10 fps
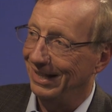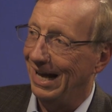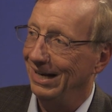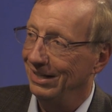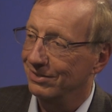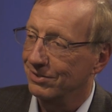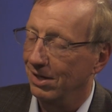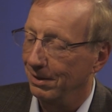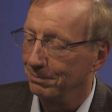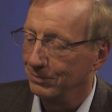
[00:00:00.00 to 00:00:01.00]
that it's
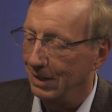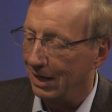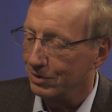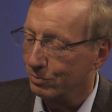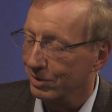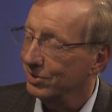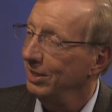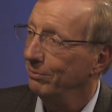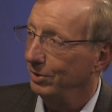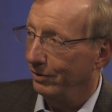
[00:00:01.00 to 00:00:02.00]
not as
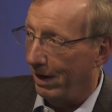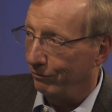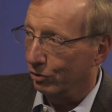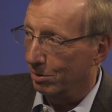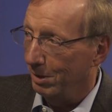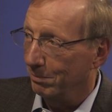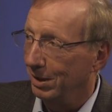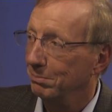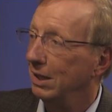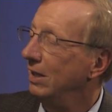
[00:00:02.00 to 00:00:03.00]
risky when you have your
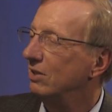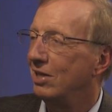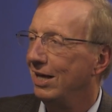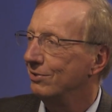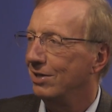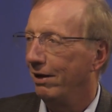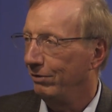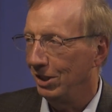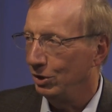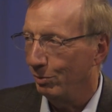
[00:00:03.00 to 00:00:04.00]
commitment, but it takes
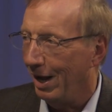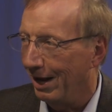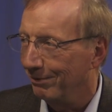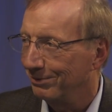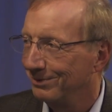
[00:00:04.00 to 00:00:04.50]
everything you have?